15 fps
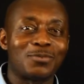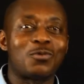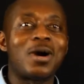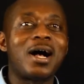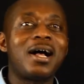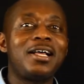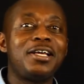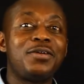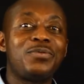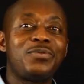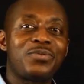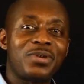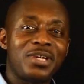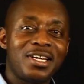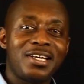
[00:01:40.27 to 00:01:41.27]
Well, in
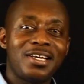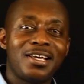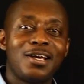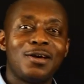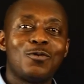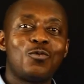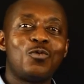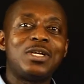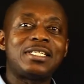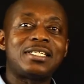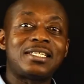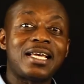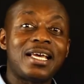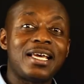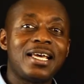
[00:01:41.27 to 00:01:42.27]
Twi we
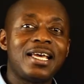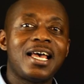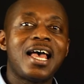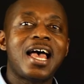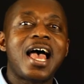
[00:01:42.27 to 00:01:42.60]
say